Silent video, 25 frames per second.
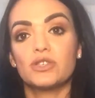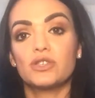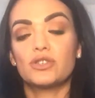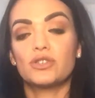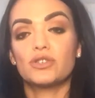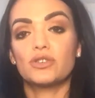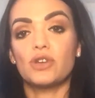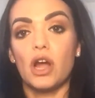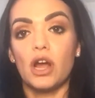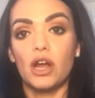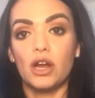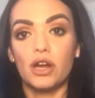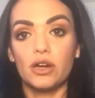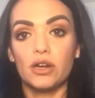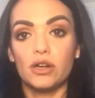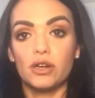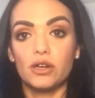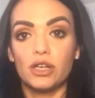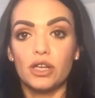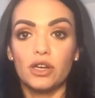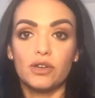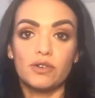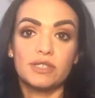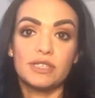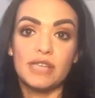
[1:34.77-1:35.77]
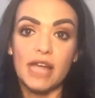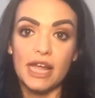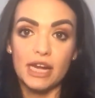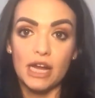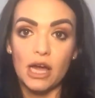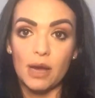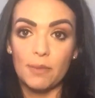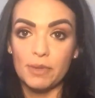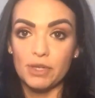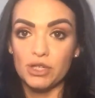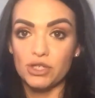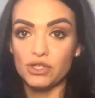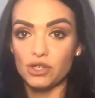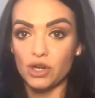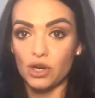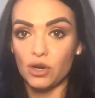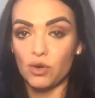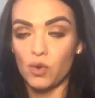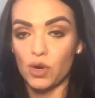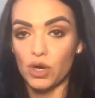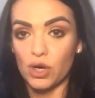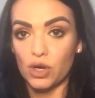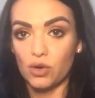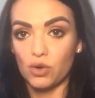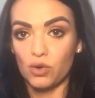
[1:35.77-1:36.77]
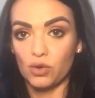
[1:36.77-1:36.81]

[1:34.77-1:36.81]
sign up and start going to